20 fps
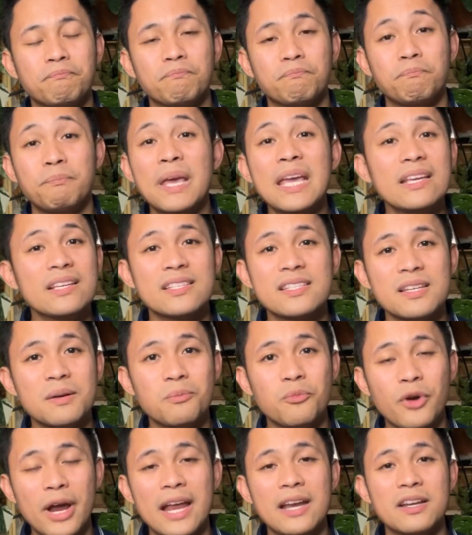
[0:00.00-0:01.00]
pick
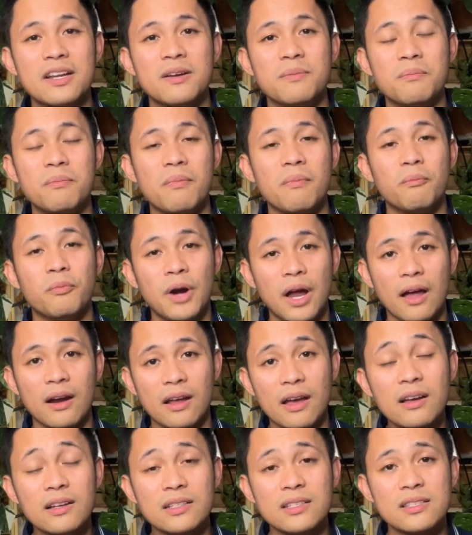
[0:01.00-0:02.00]
some random
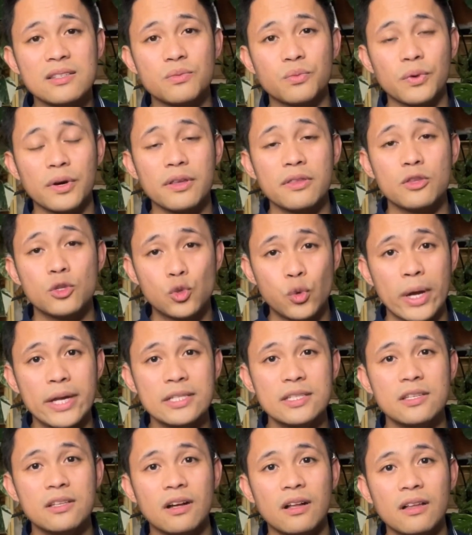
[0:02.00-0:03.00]
products worth
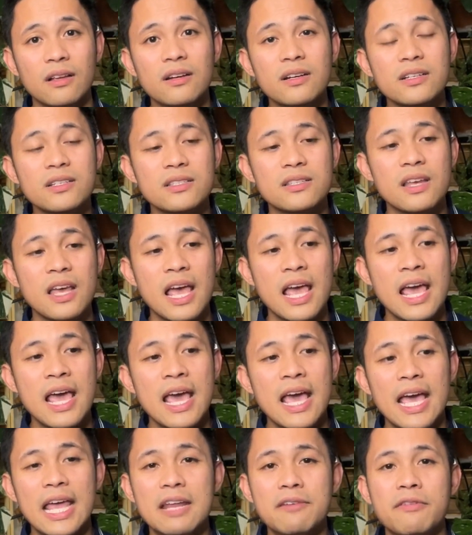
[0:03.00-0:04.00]
$20,
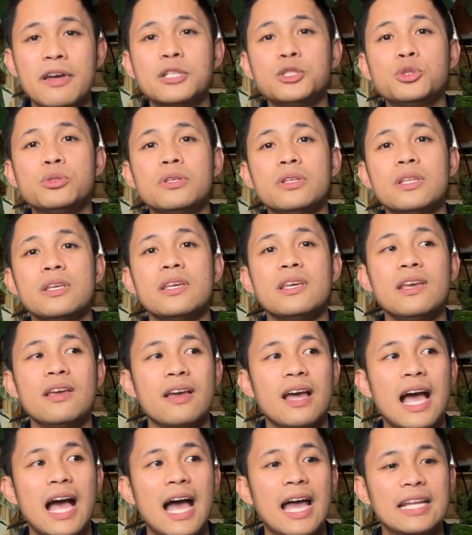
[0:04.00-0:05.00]
and eventually
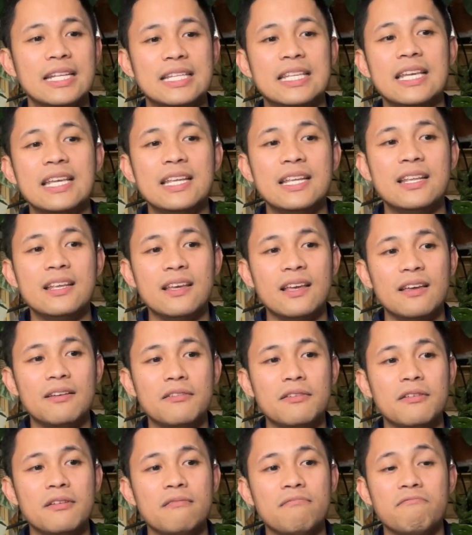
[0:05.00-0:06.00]
I did
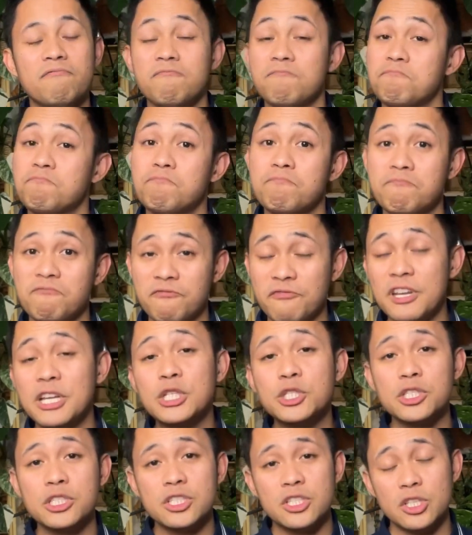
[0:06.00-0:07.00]

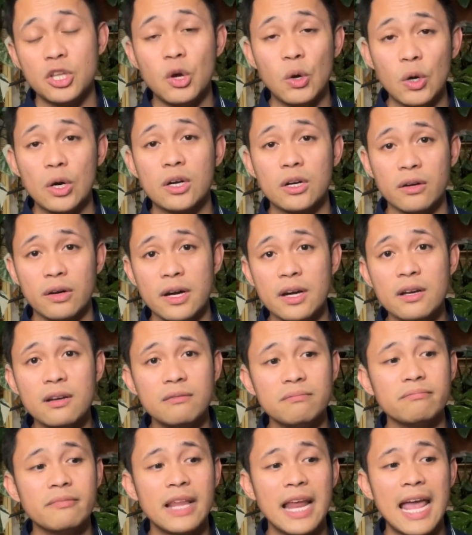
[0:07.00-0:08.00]
finish the
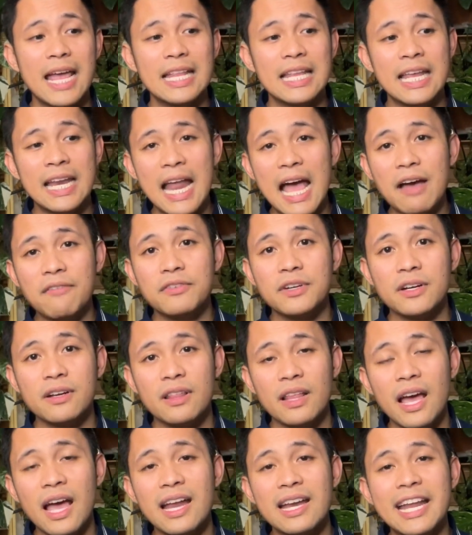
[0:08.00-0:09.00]
ordering, and then after
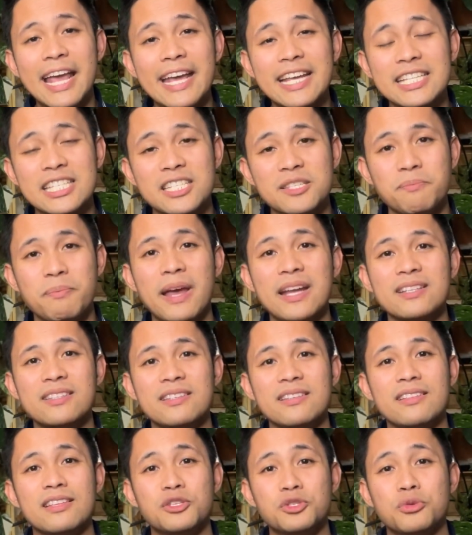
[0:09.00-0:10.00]
that
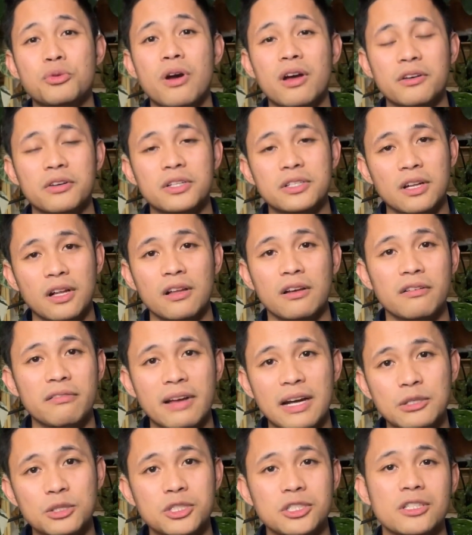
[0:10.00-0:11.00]
expecting the $200
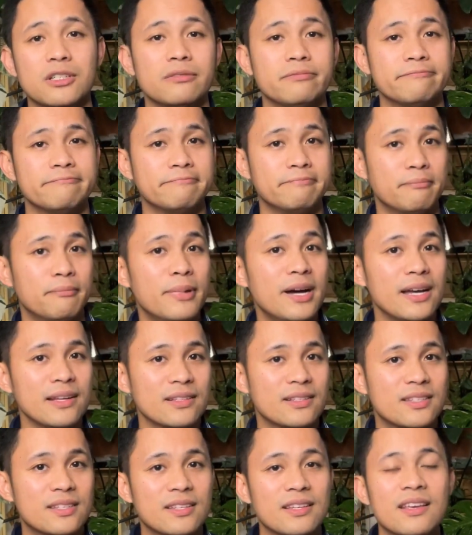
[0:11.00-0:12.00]
voucher.
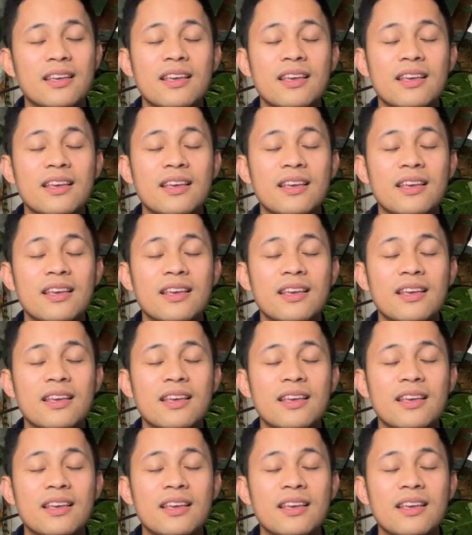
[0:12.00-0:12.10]
But